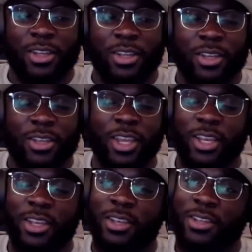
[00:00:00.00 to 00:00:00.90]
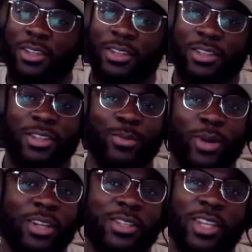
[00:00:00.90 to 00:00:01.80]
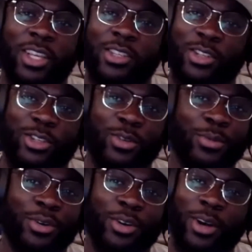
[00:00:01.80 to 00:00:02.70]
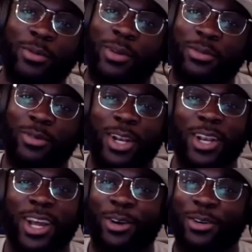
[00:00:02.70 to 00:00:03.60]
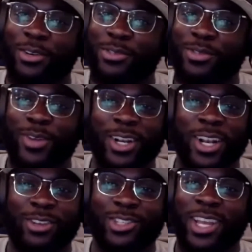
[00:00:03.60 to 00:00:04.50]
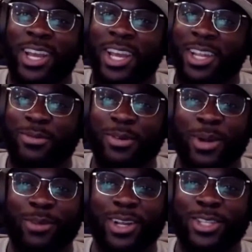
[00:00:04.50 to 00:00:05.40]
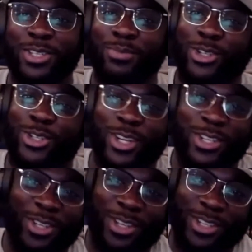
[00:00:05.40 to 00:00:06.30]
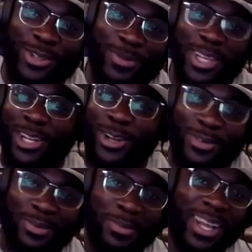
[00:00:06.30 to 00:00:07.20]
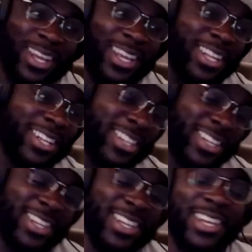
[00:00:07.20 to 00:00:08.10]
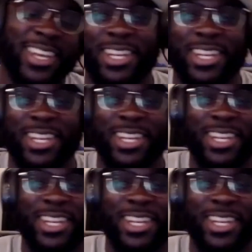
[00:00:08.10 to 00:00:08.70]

kick to bring the Saints to the Super Bowl. I went running outside with my Reggie Bush jersey, swinging it over my head. And then